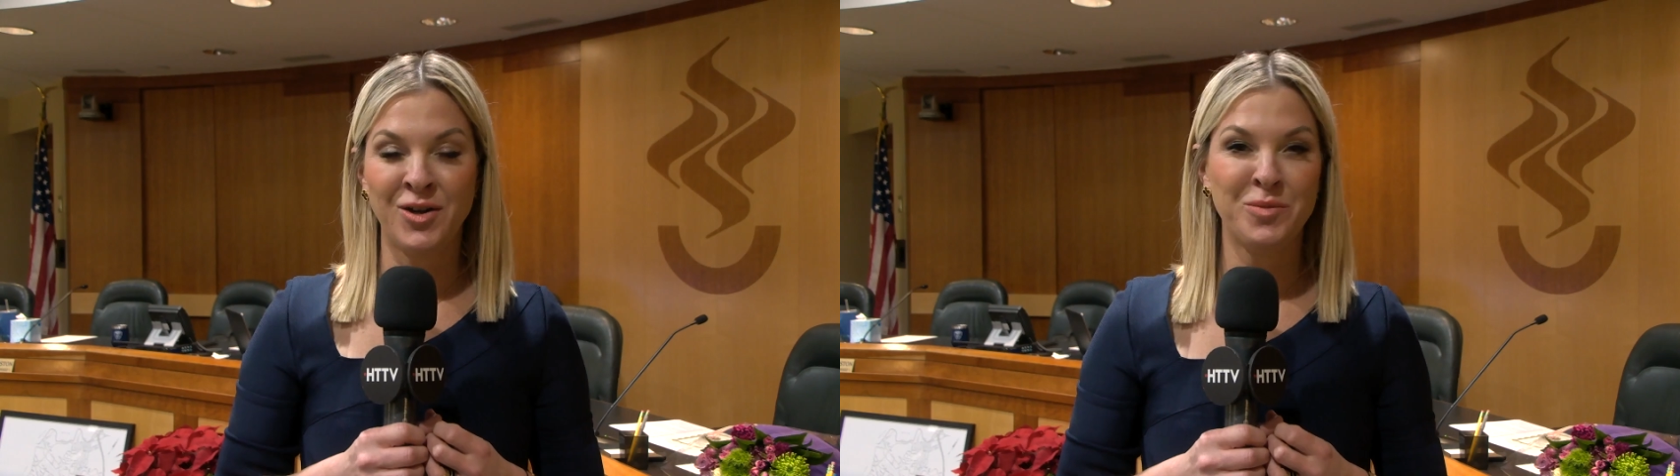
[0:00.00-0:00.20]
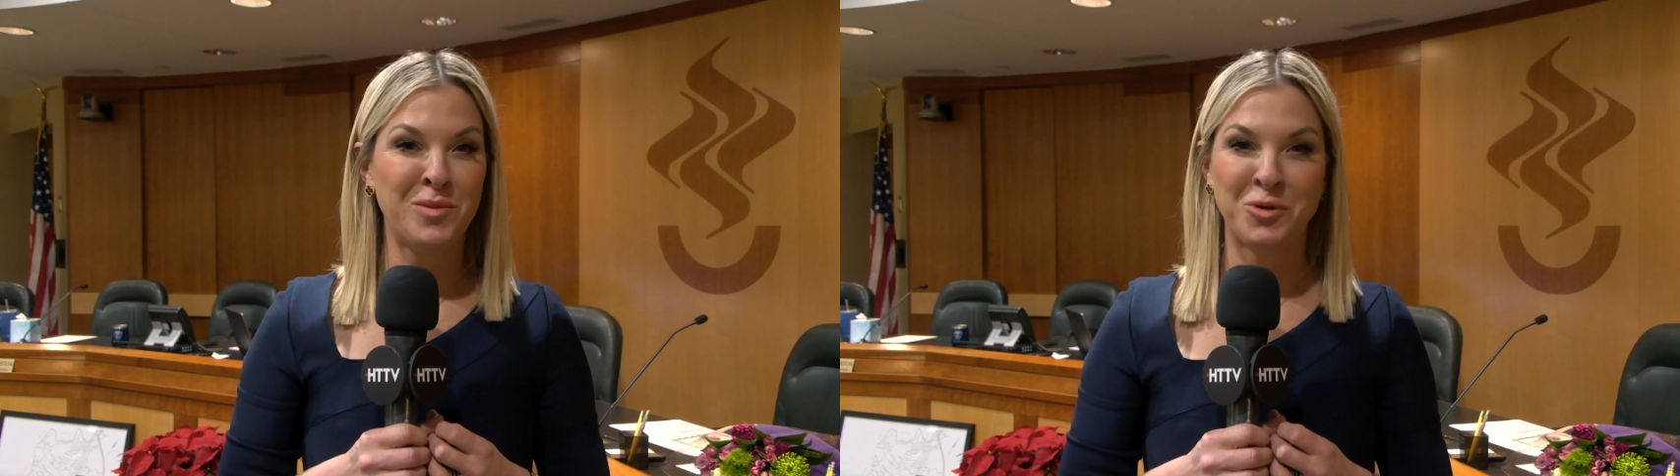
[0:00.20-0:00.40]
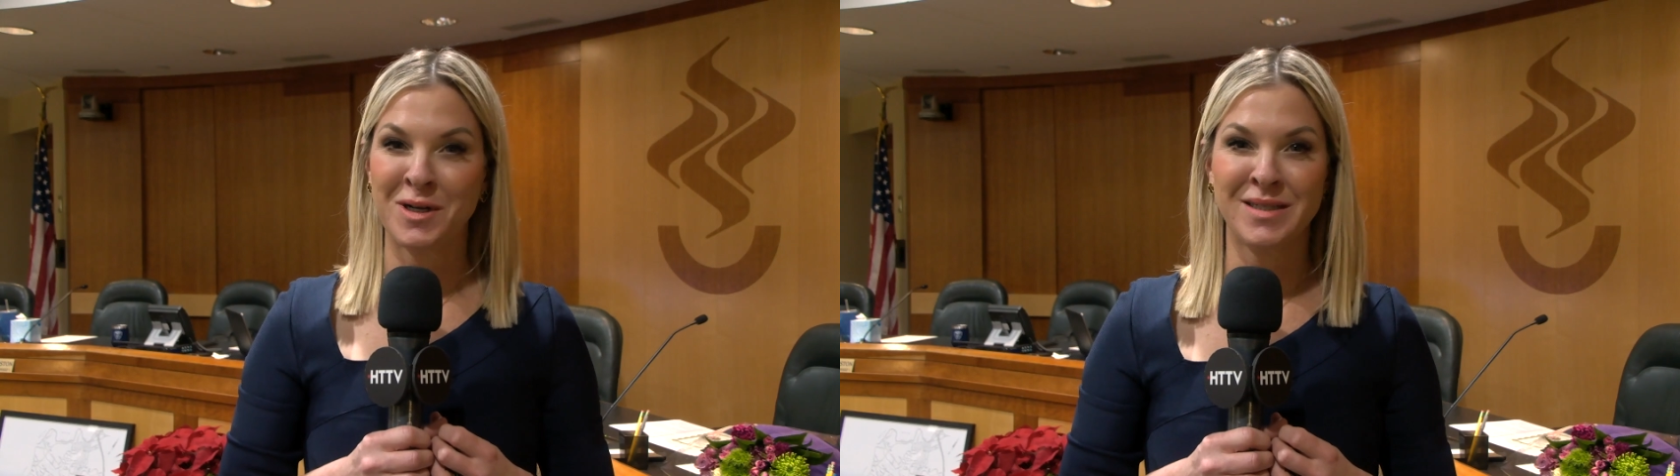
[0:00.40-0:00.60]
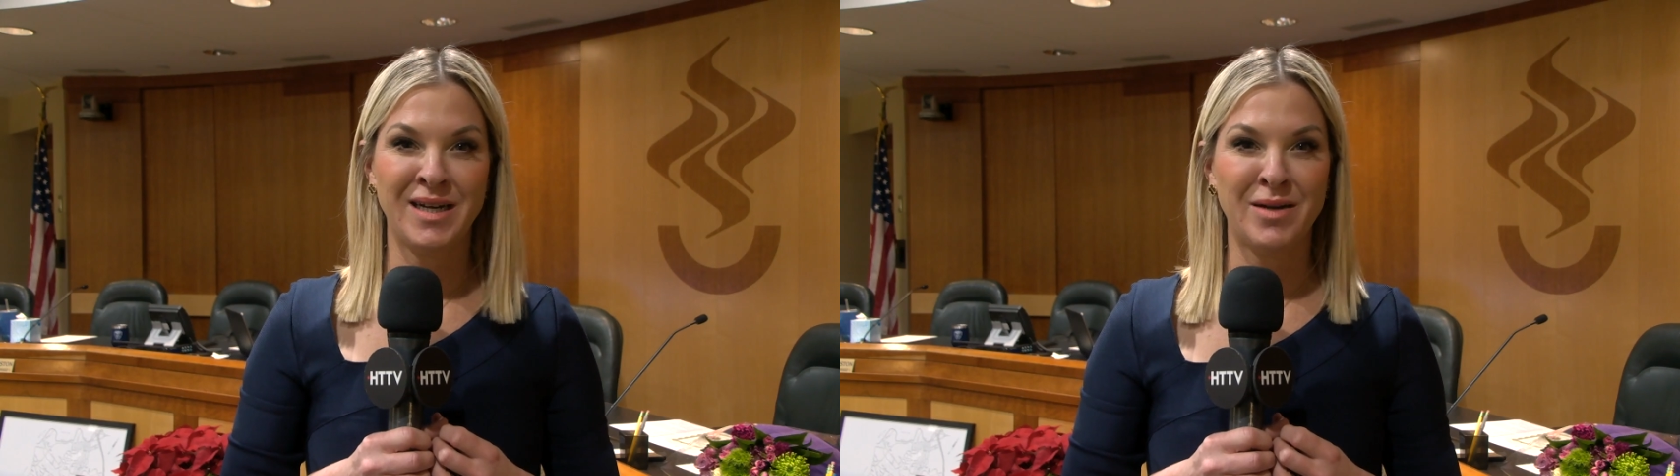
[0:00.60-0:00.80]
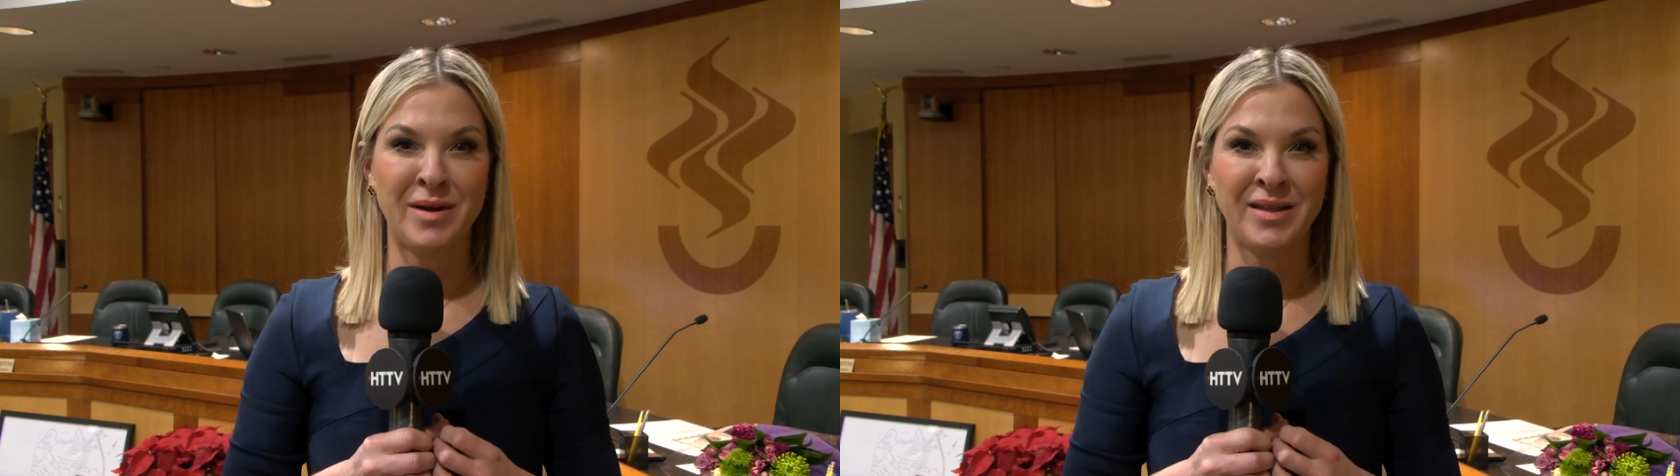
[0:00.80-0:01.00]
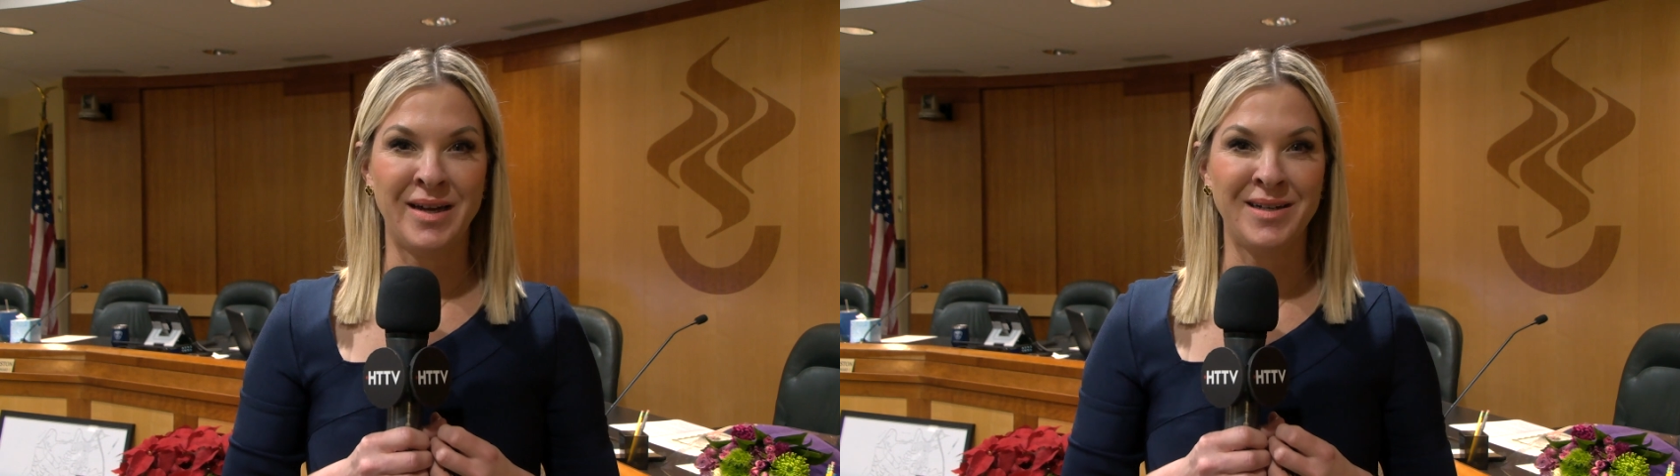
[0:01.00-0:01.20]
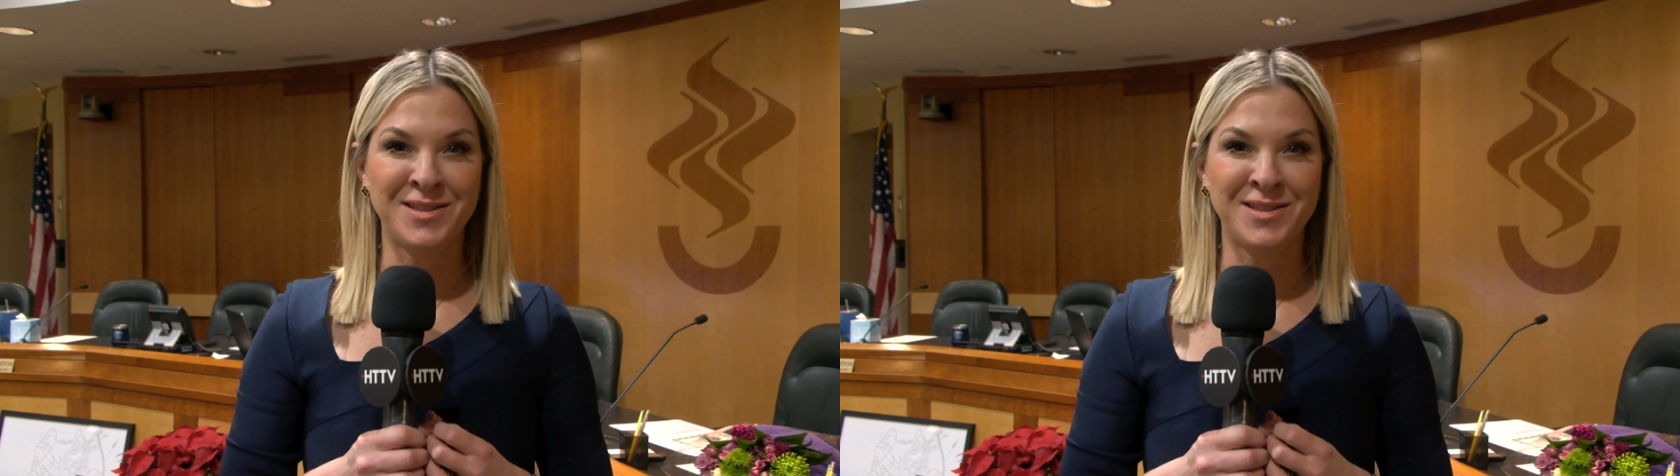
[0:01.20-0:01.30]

couldn't be more excited about that.